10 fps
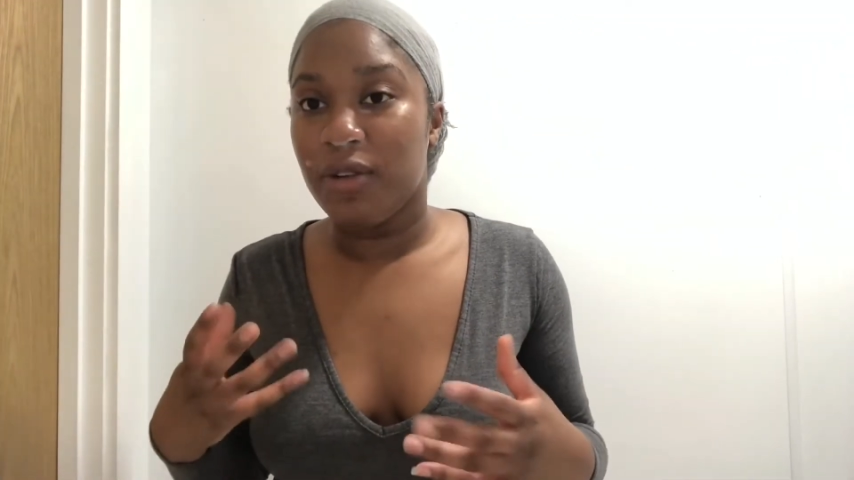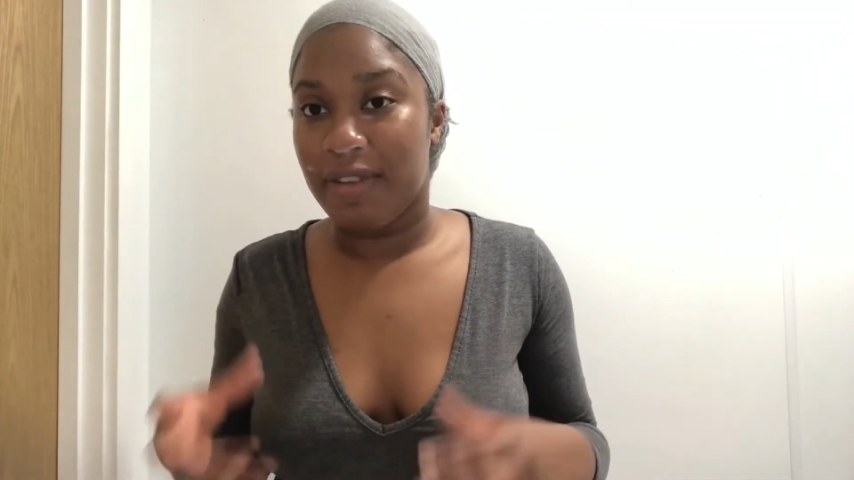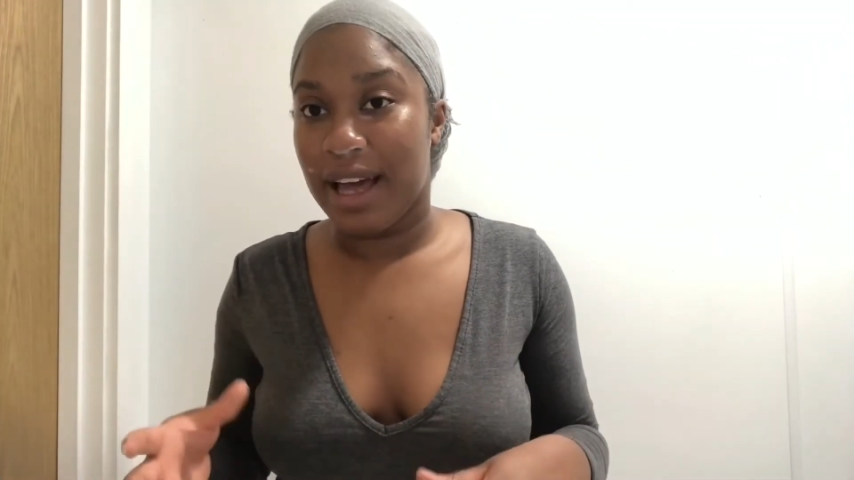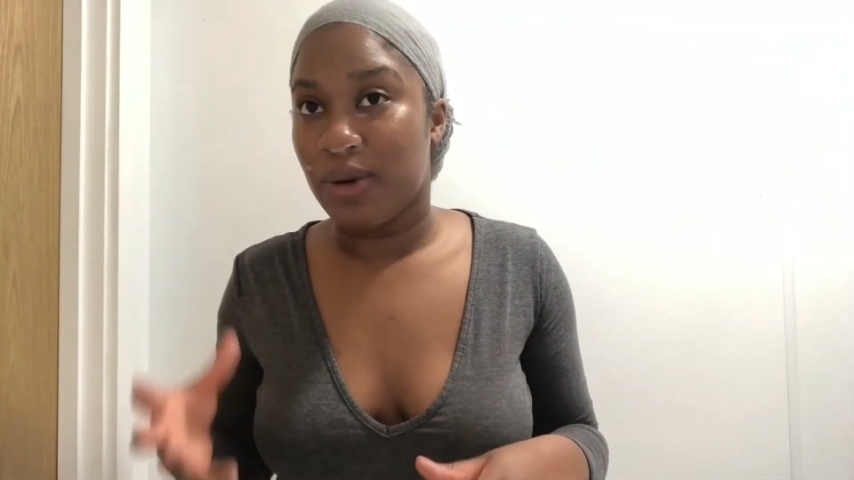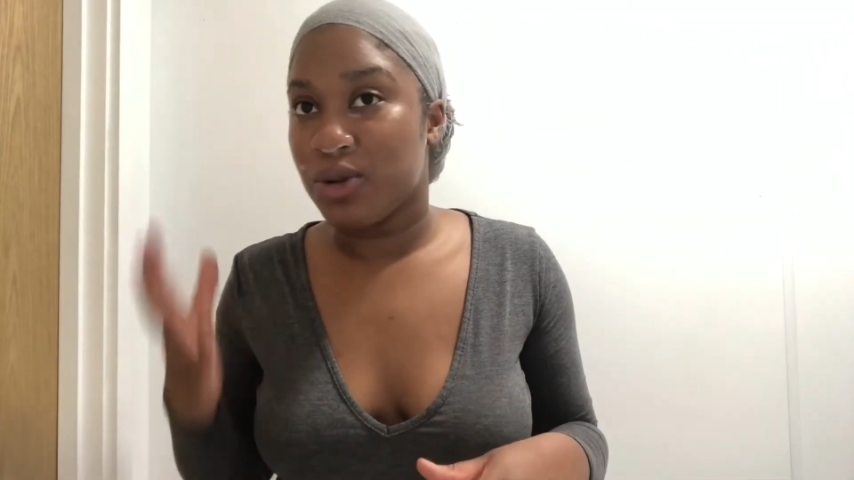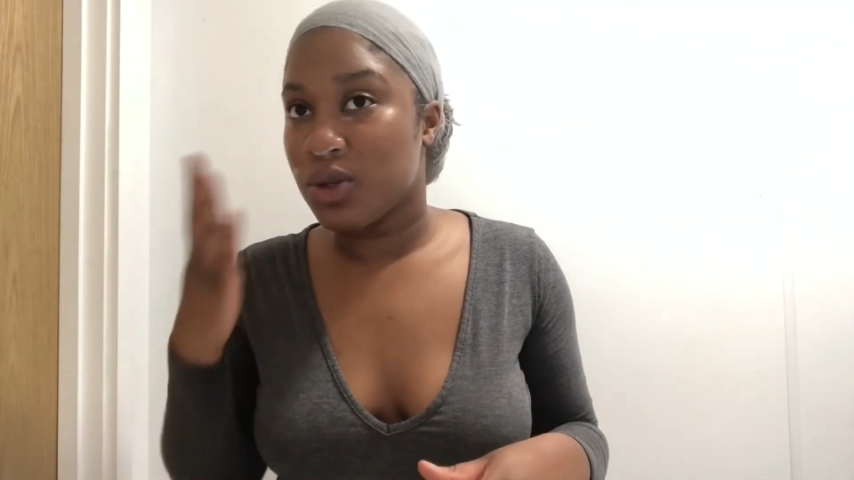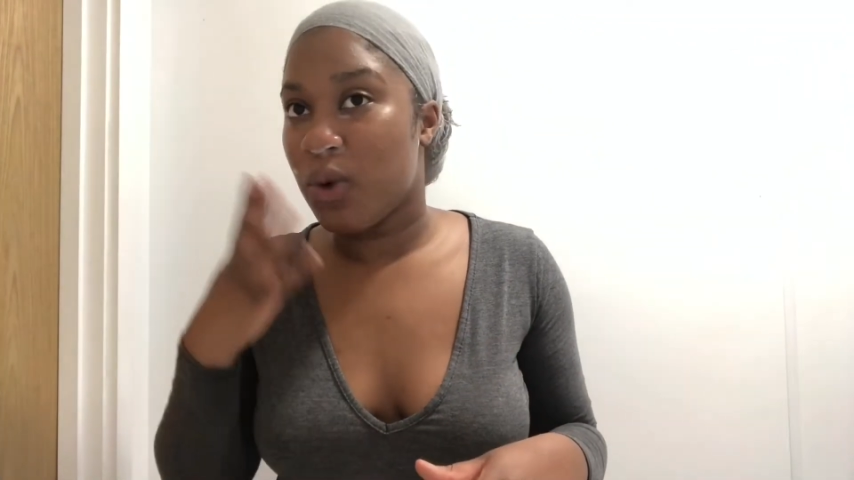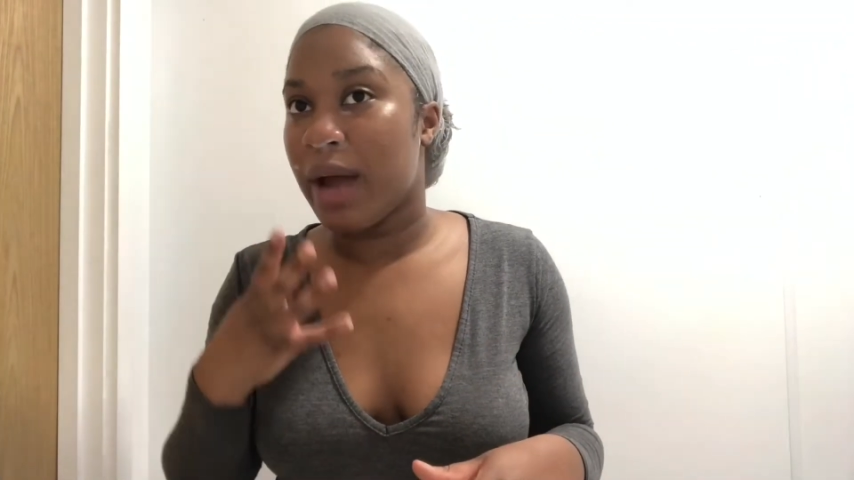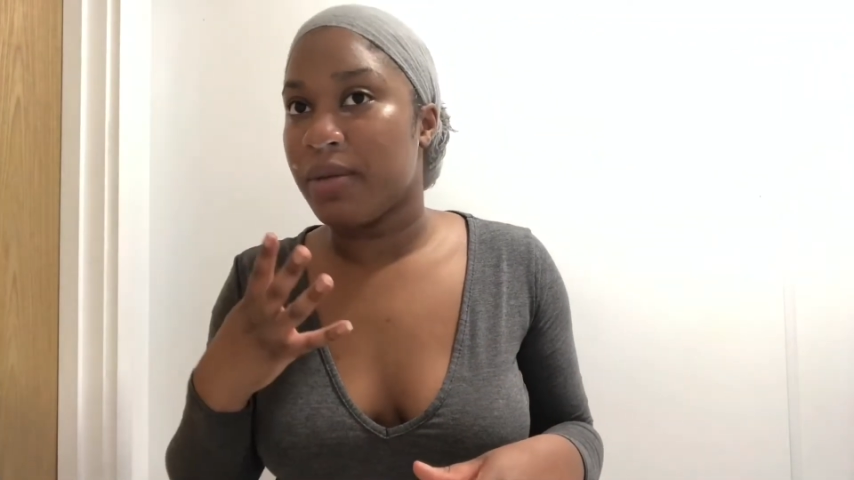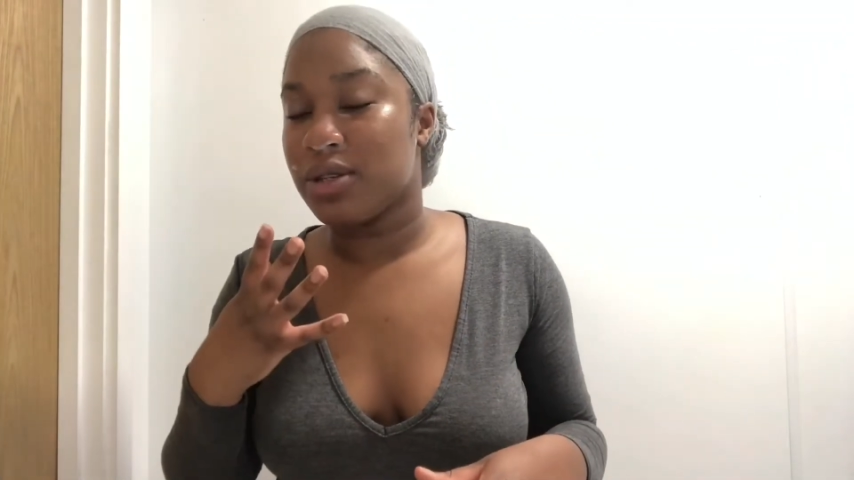flannel to
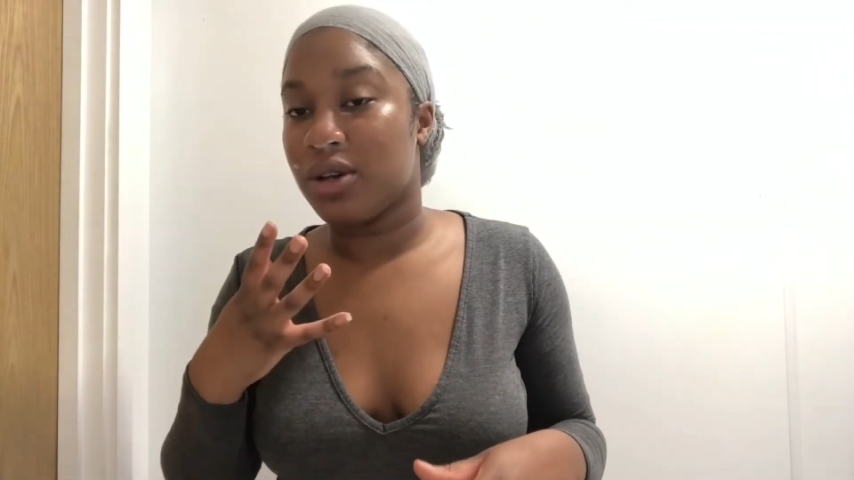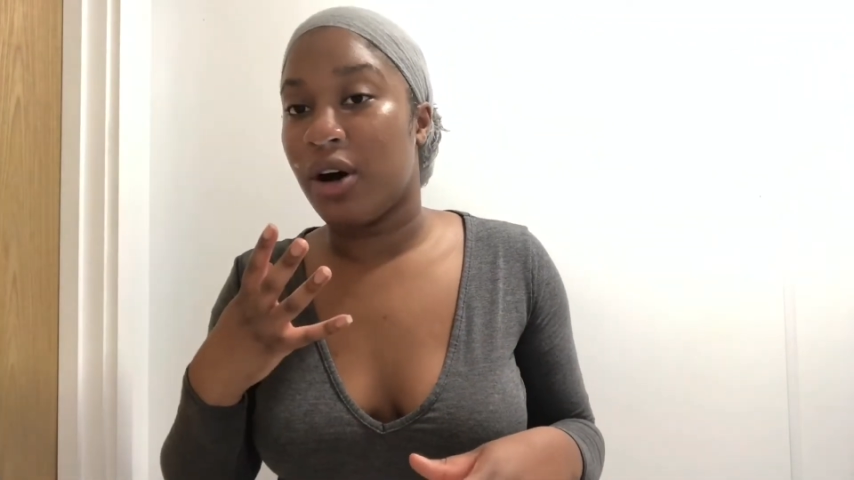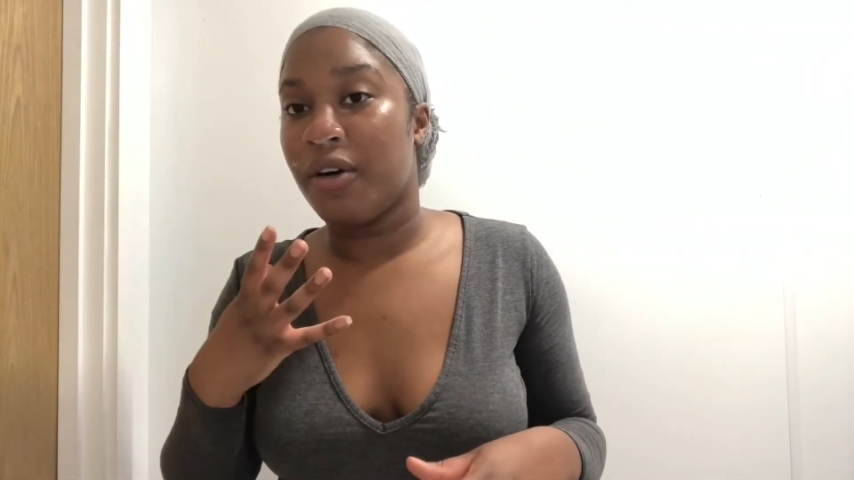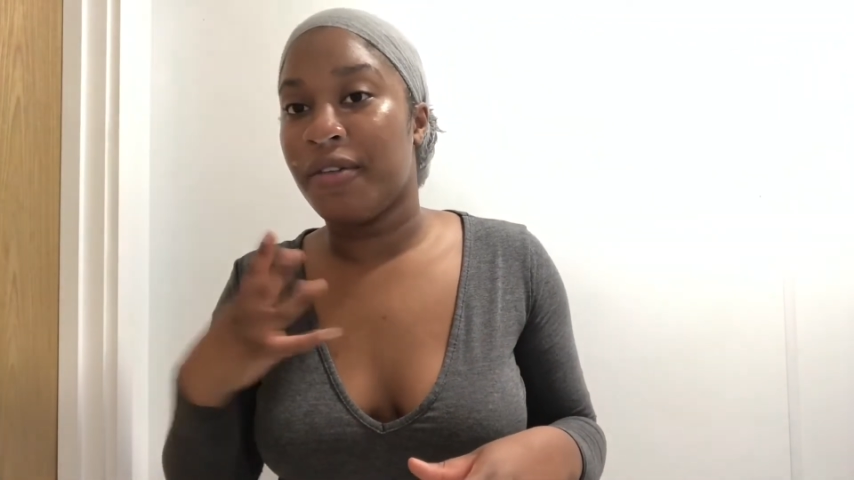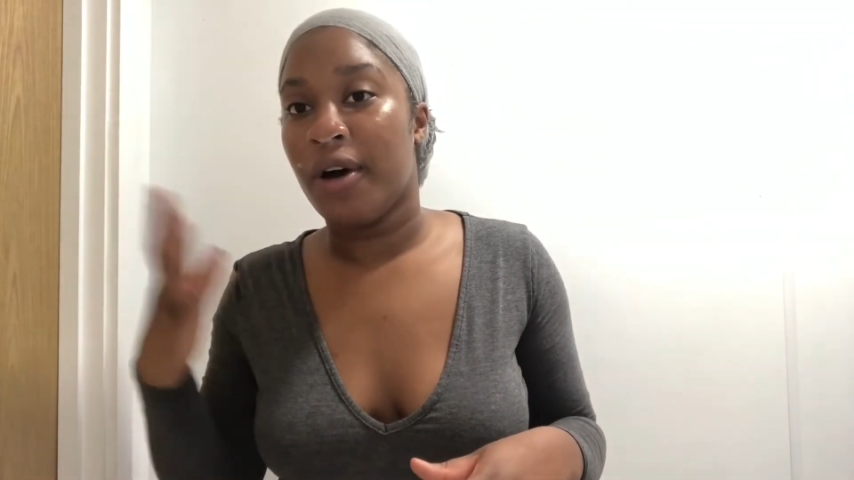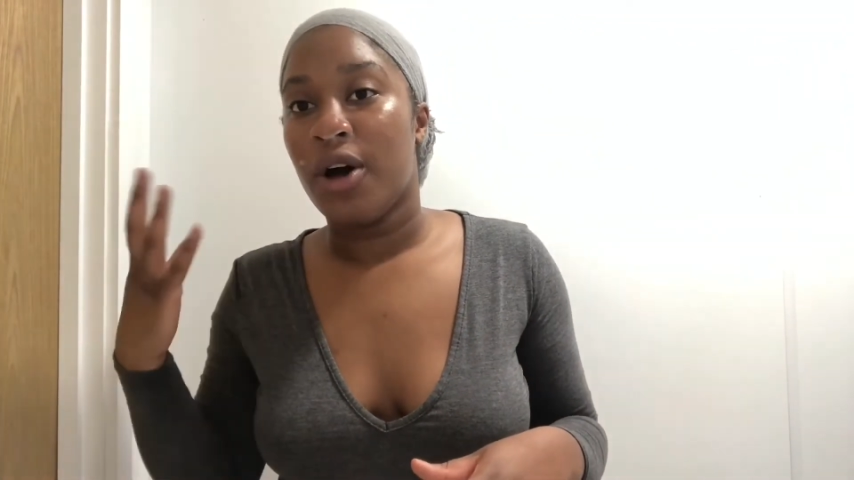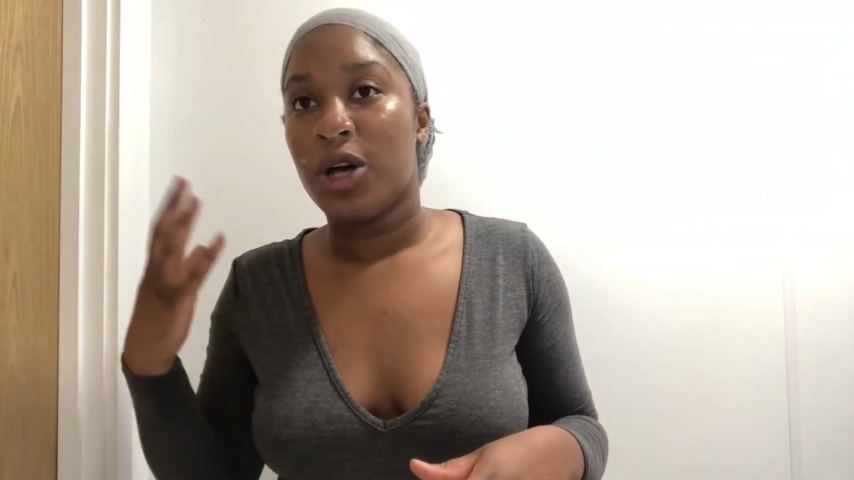wipe this off